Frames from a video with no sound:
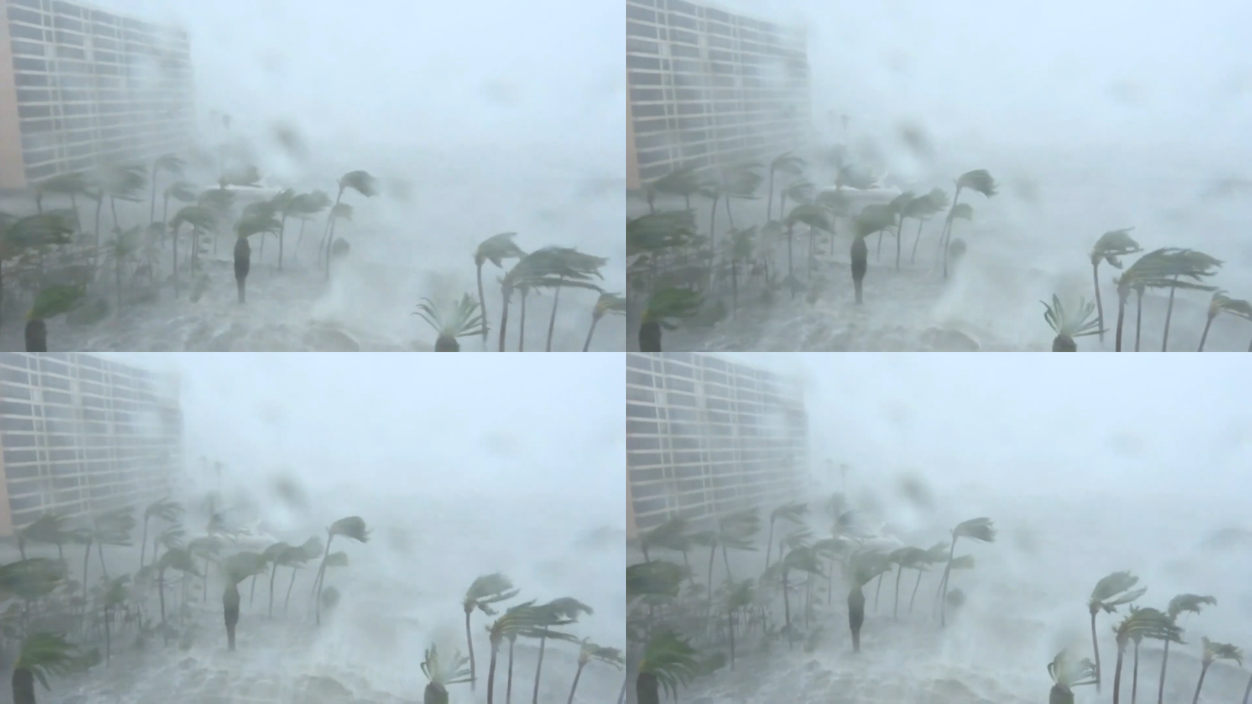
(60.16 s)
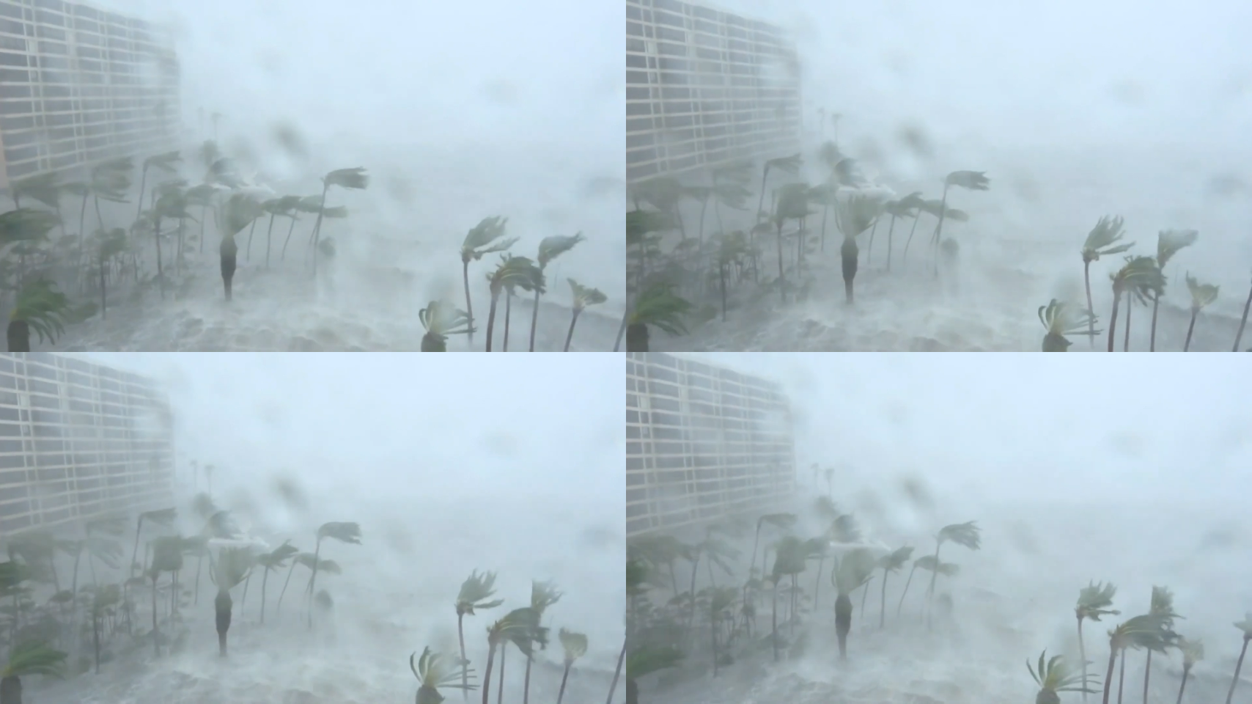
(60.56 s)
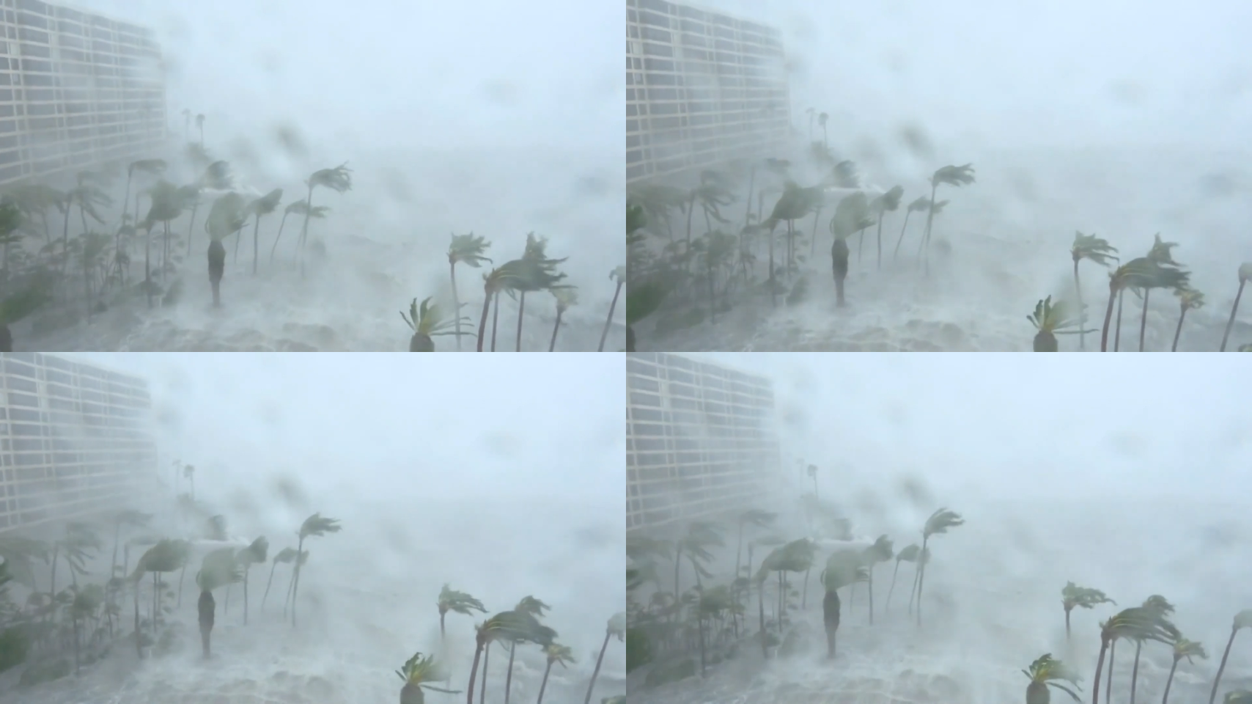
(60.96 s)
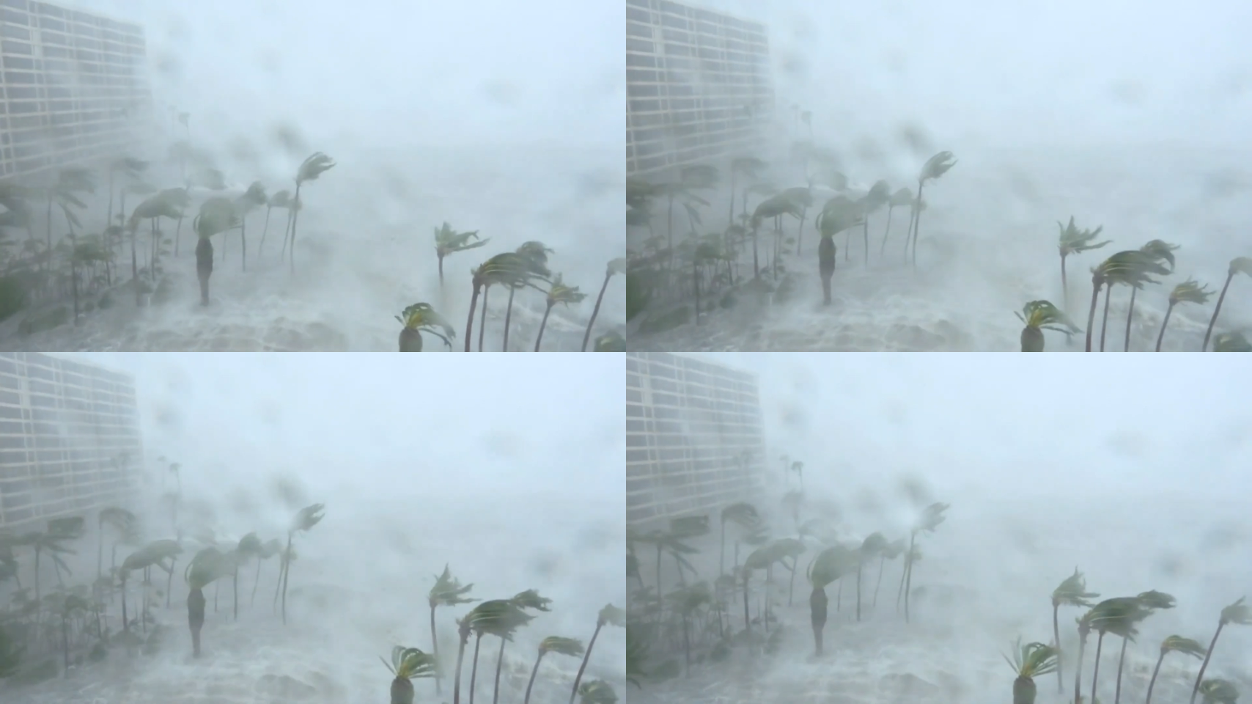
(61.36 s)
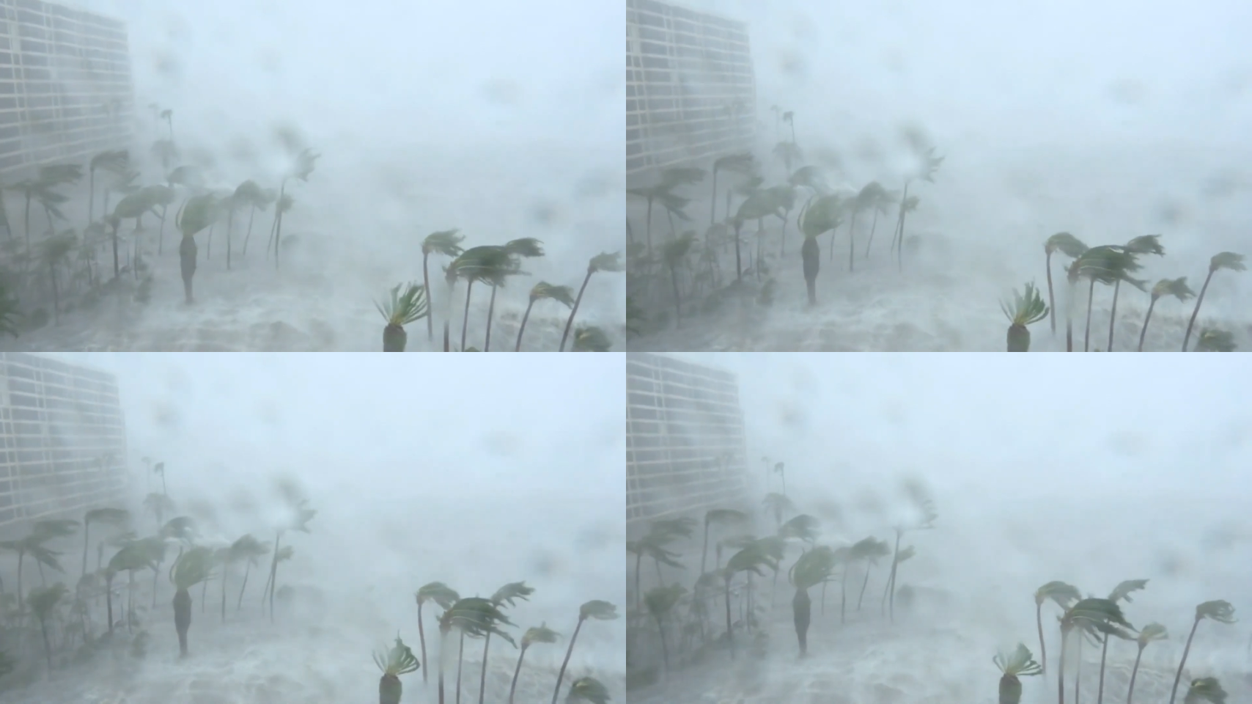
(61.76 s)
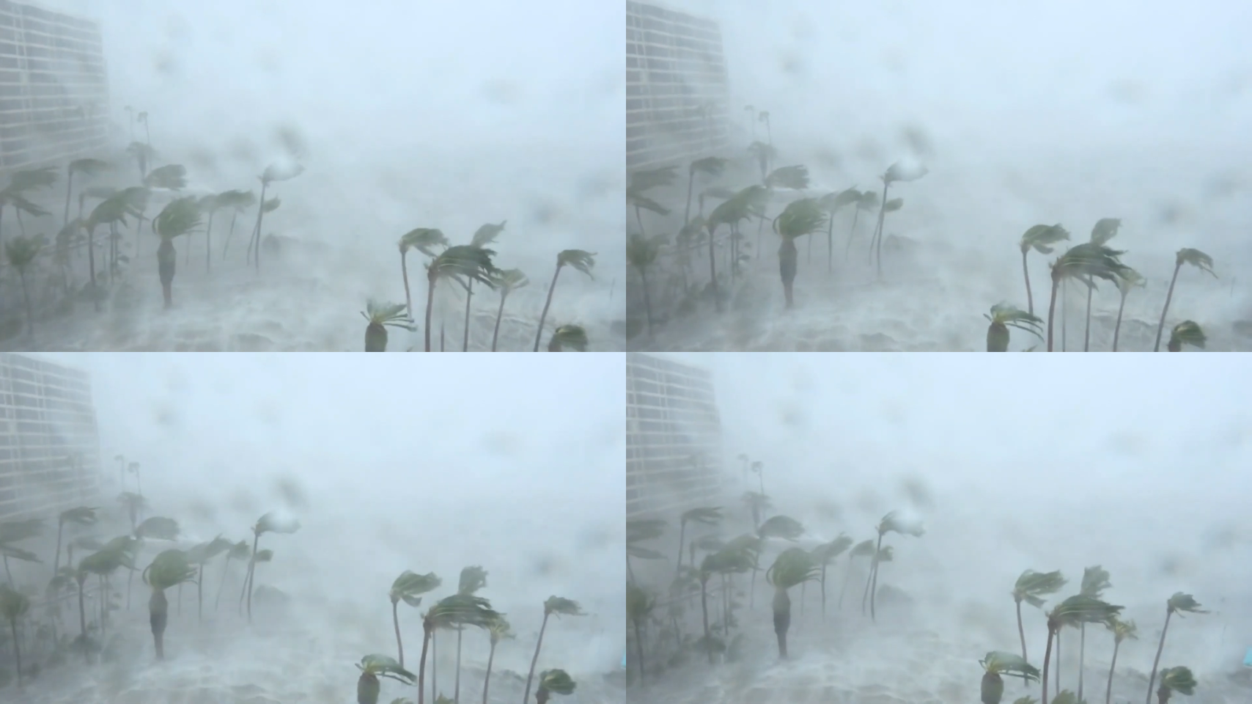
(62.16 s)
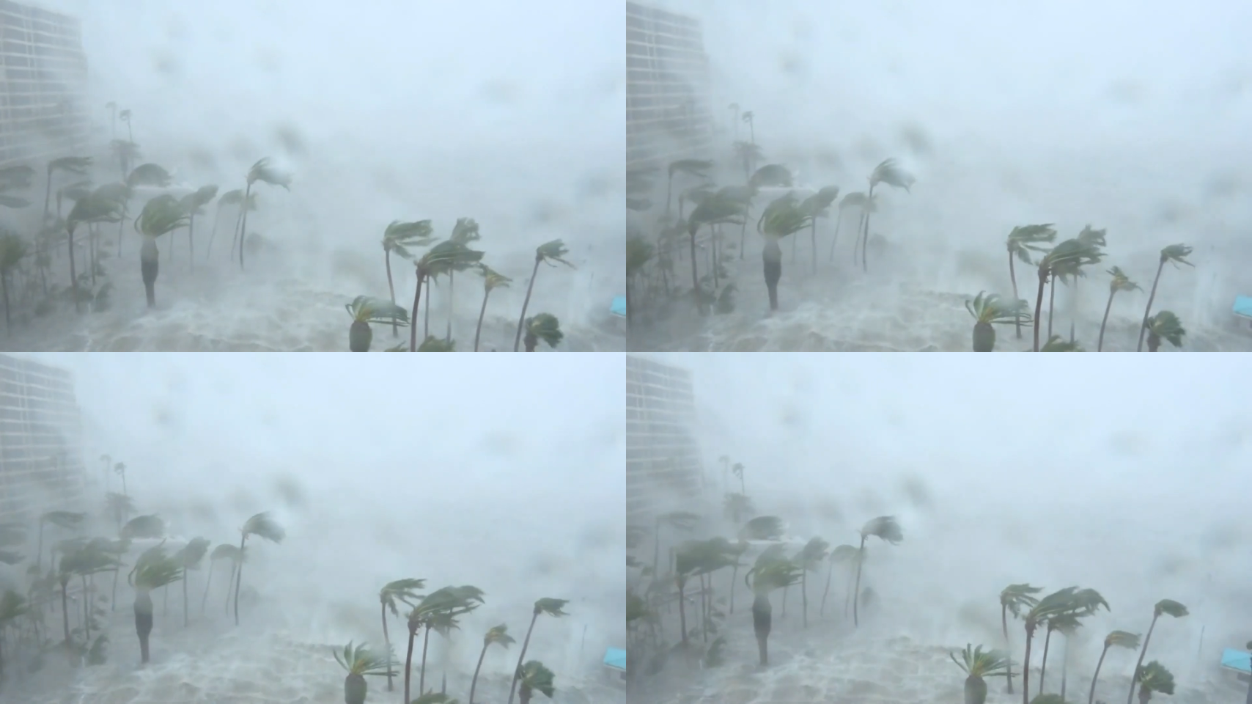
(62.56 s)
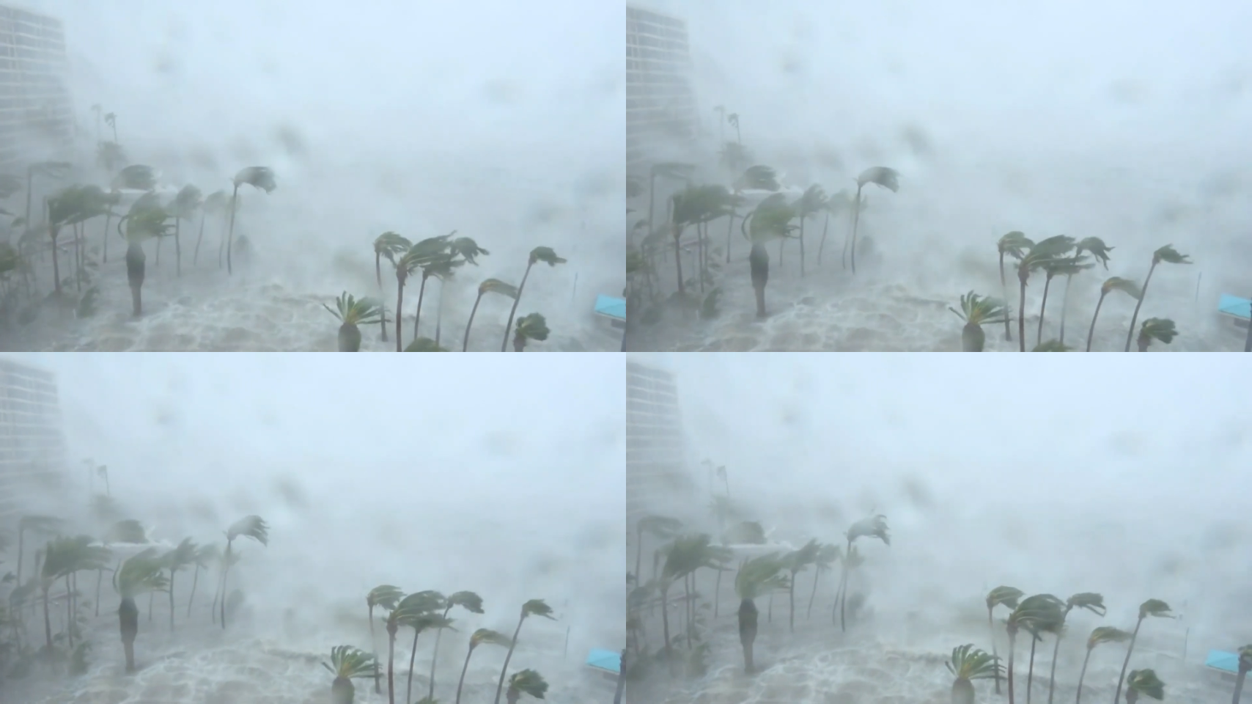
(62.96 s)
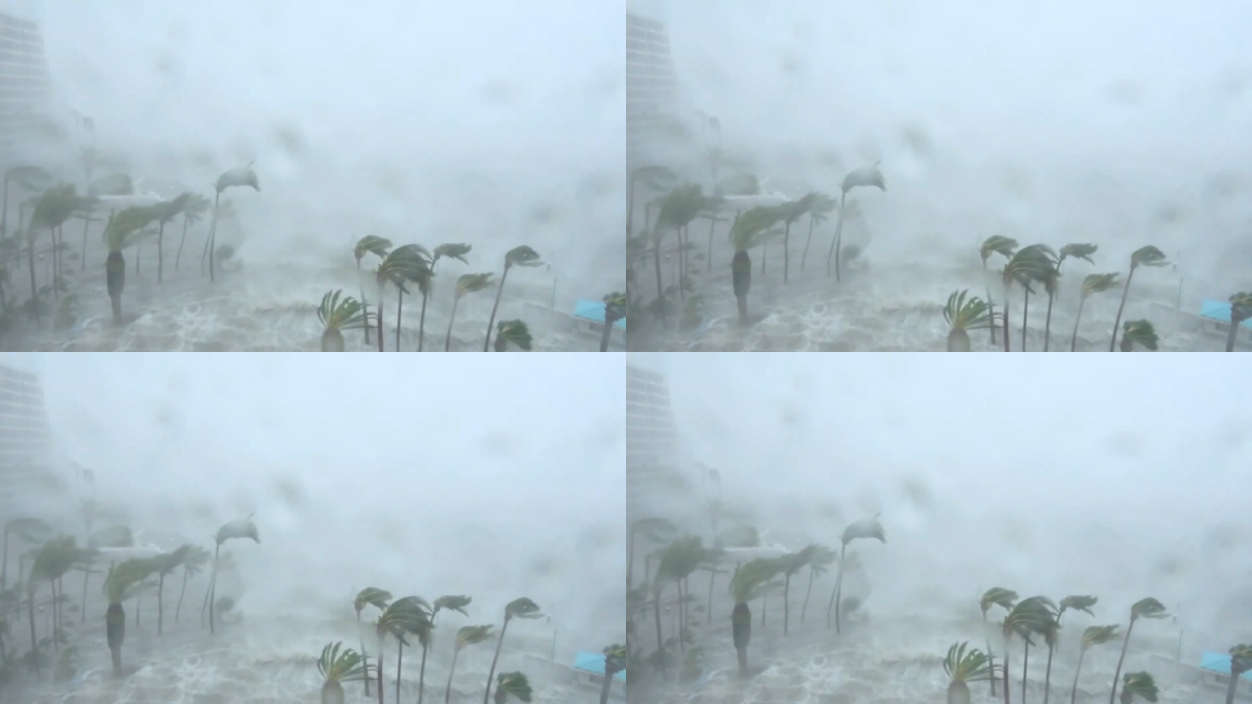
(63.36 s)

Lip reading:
Nobody's mouth can be seen.